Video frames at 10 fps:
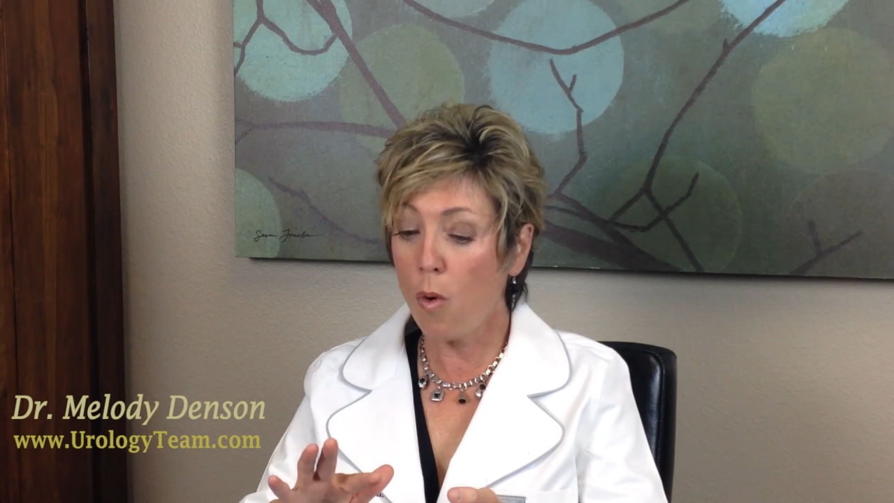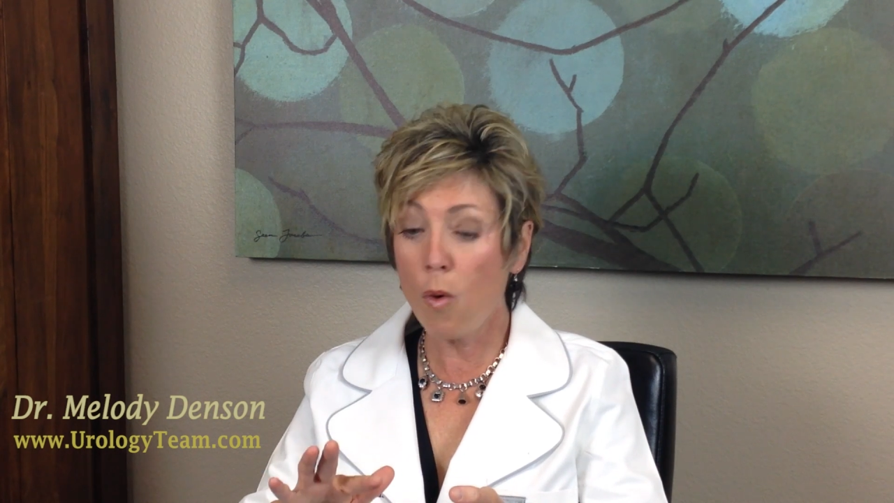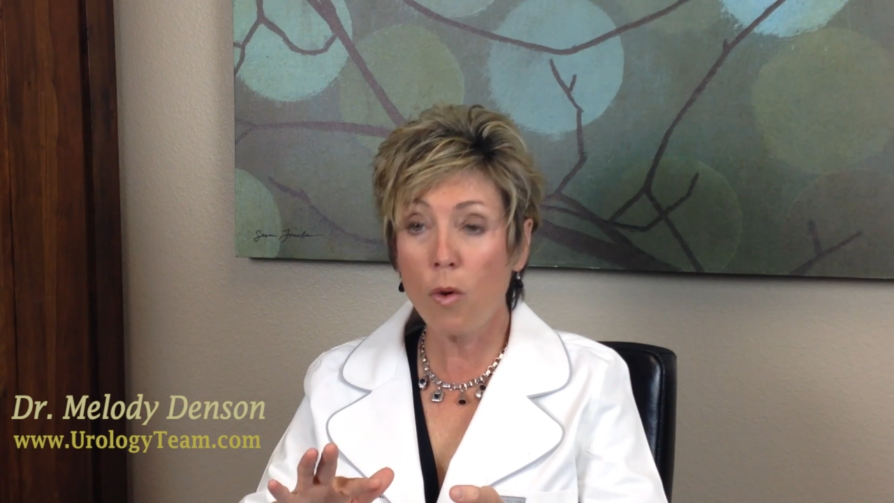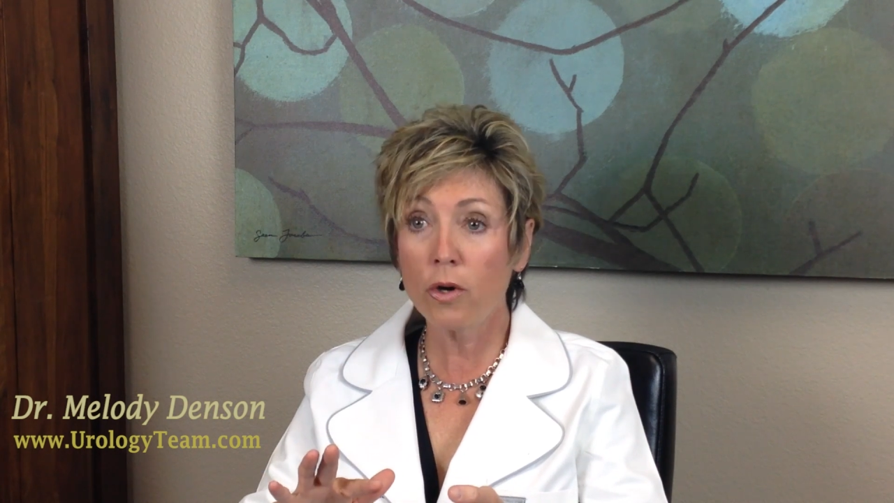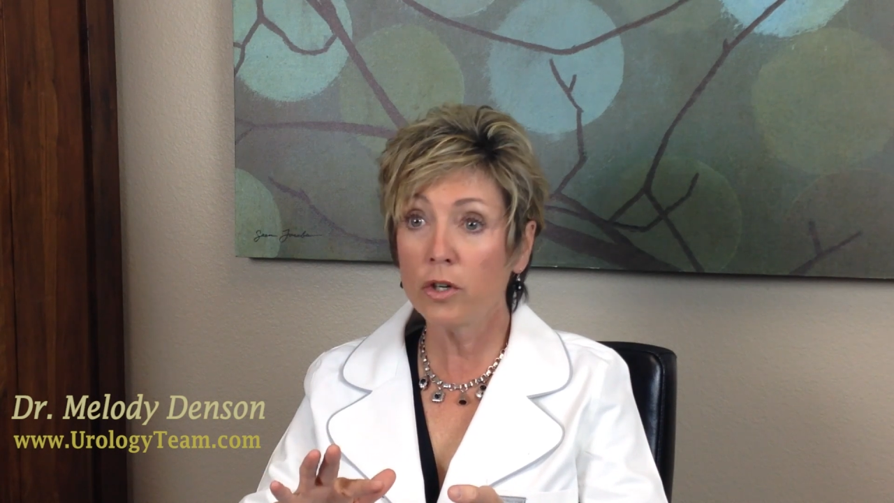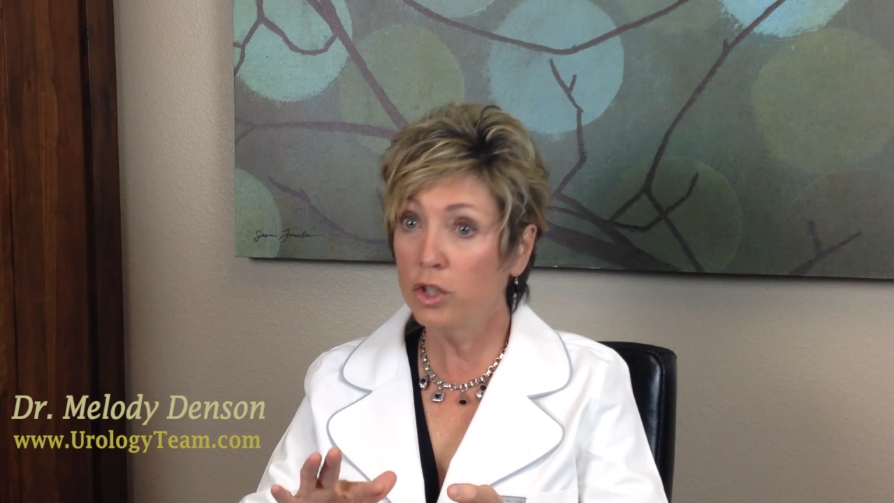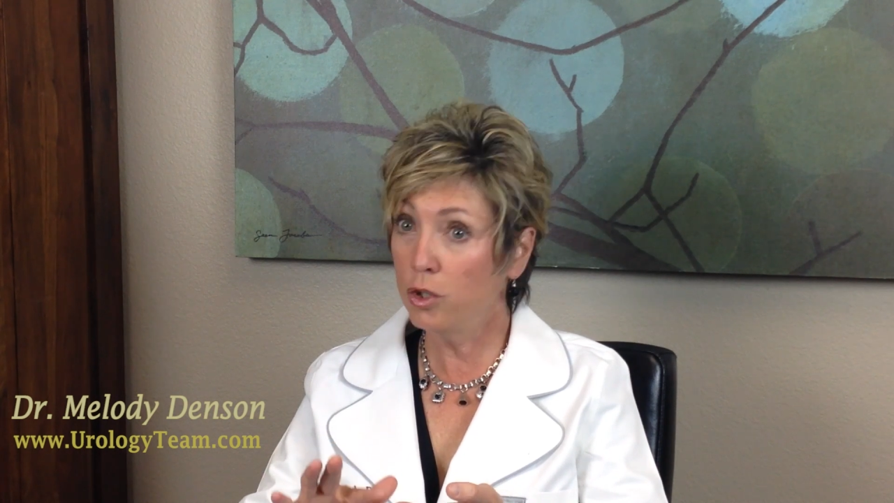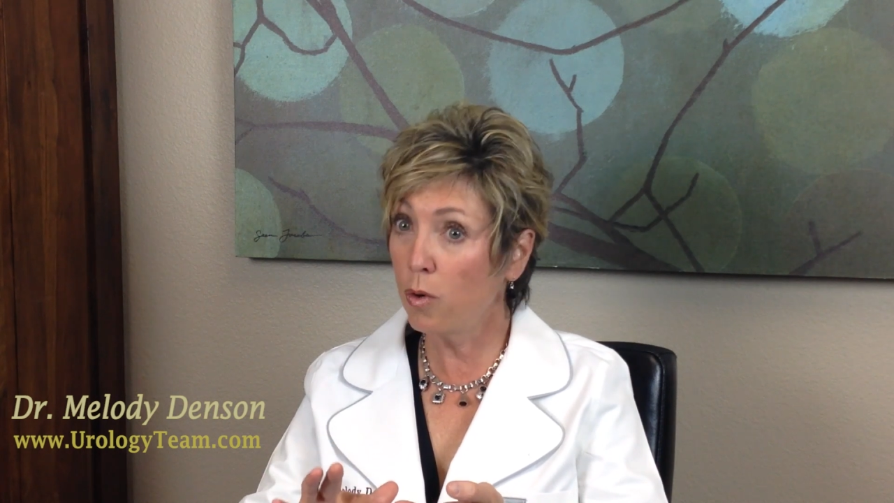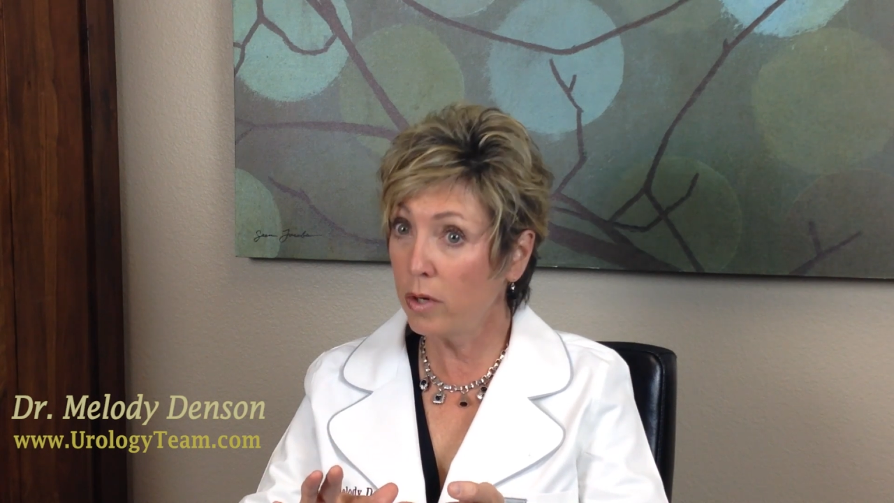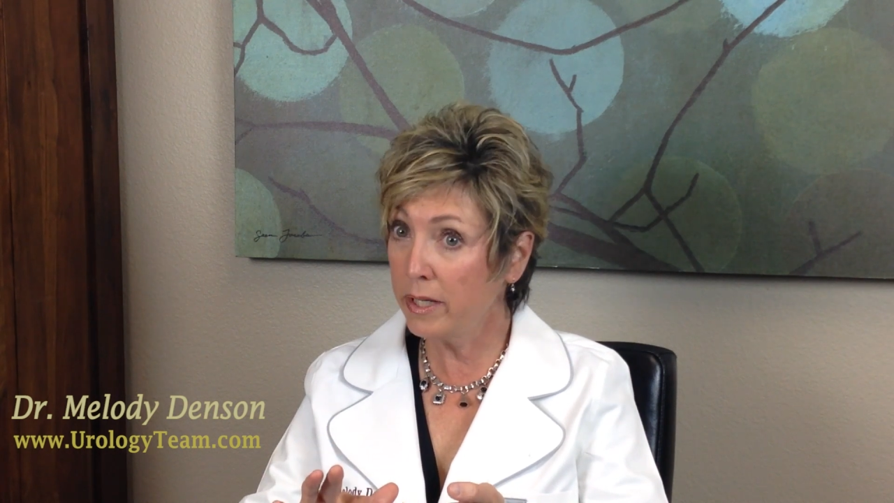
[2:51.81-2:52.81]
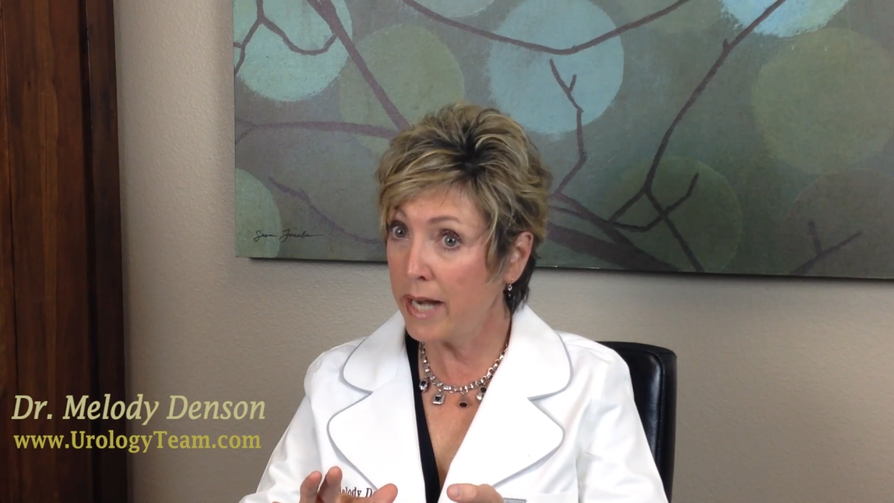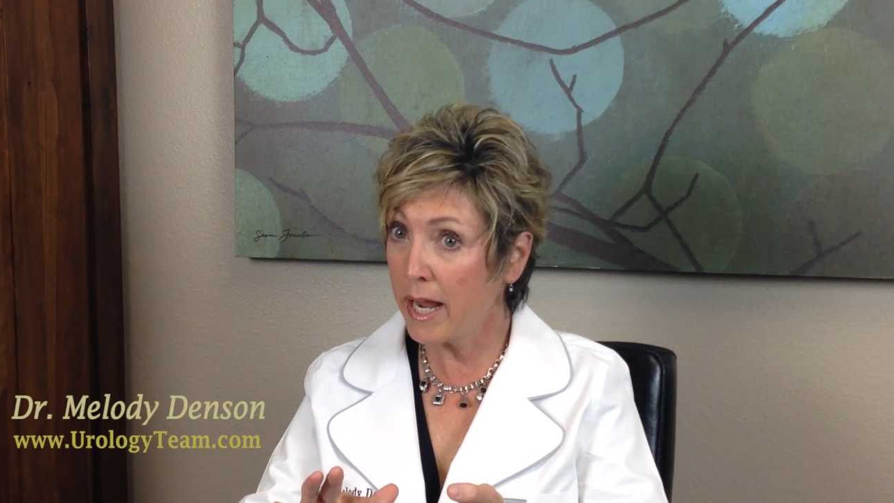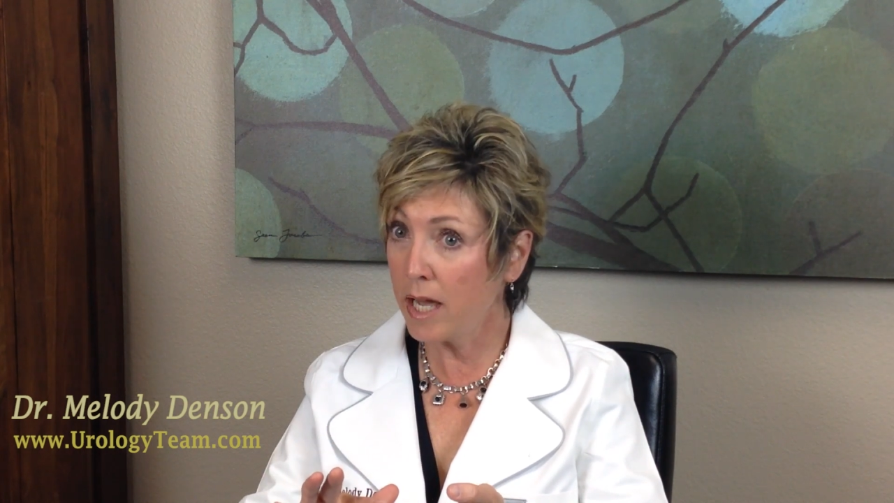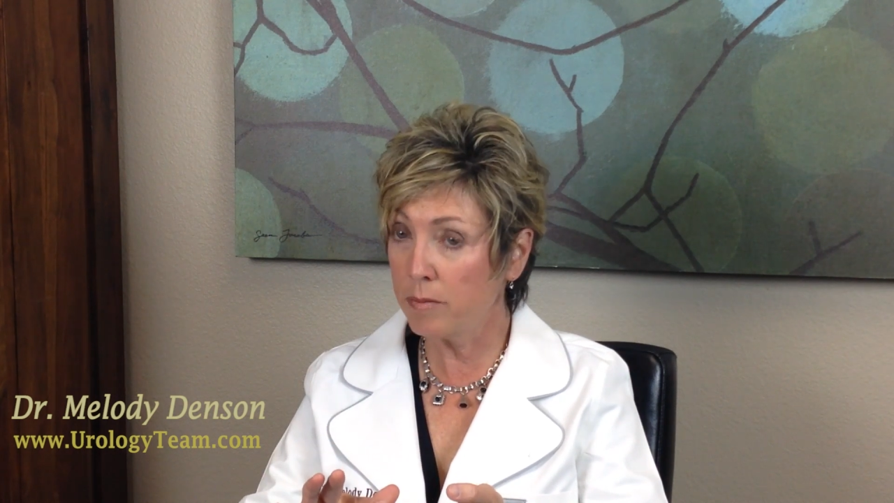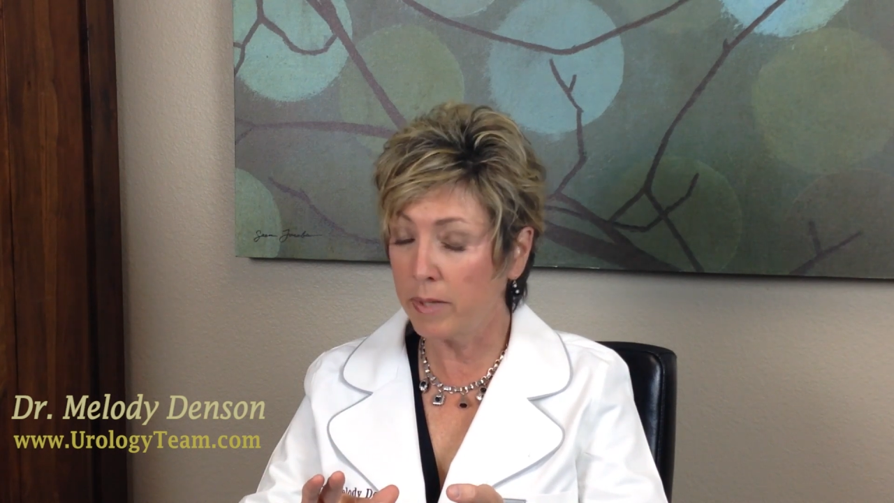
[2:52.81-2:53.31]
or your
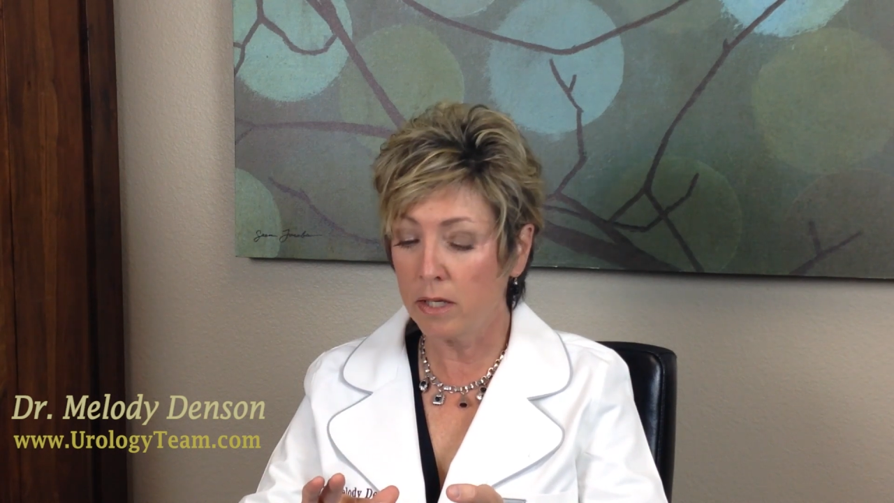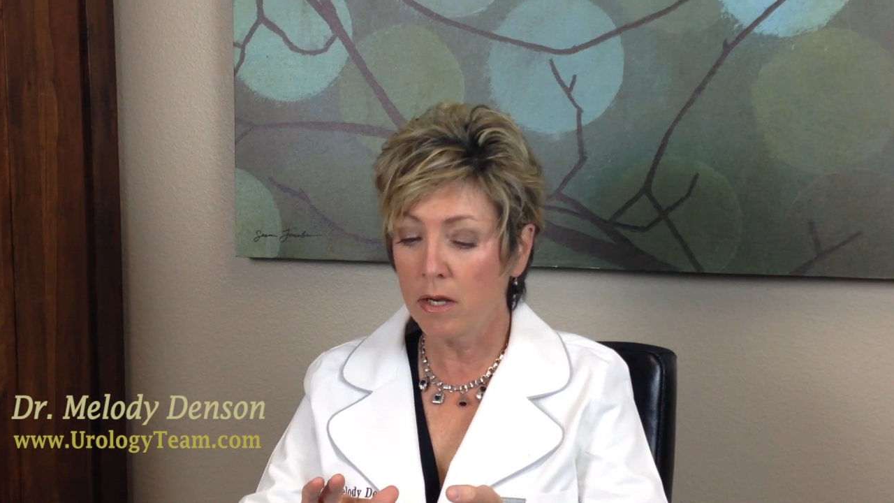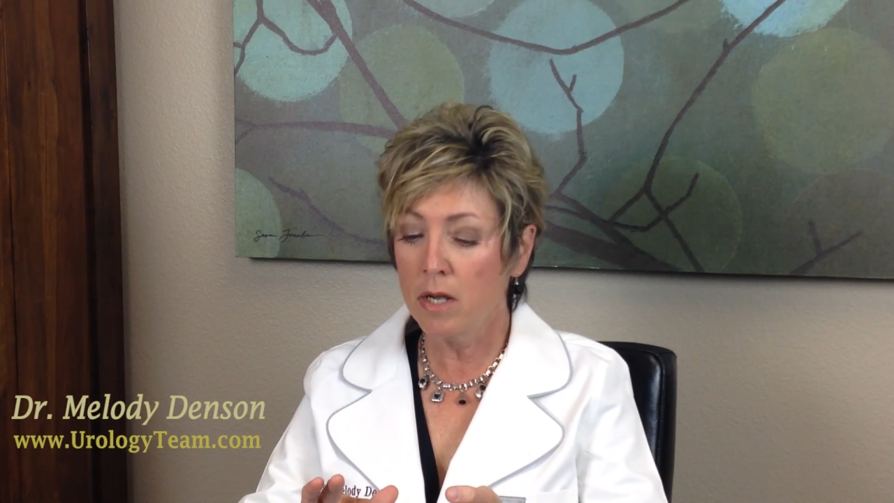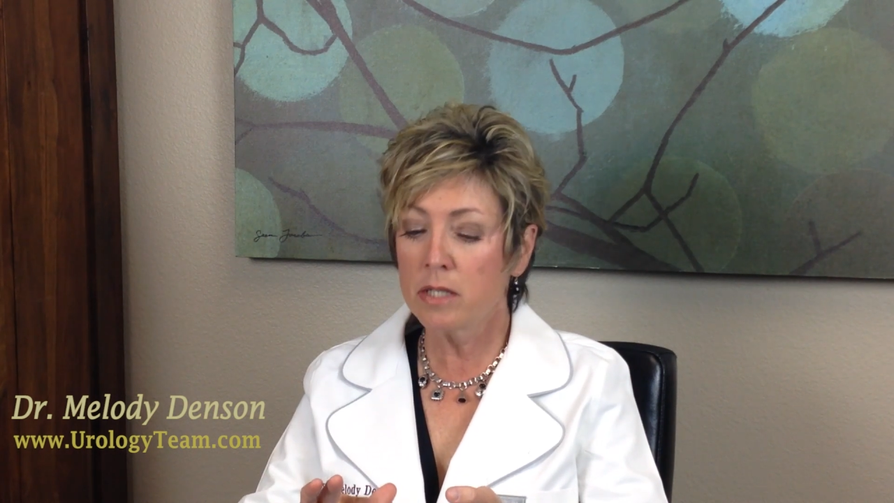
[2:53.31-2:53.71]
anatomy.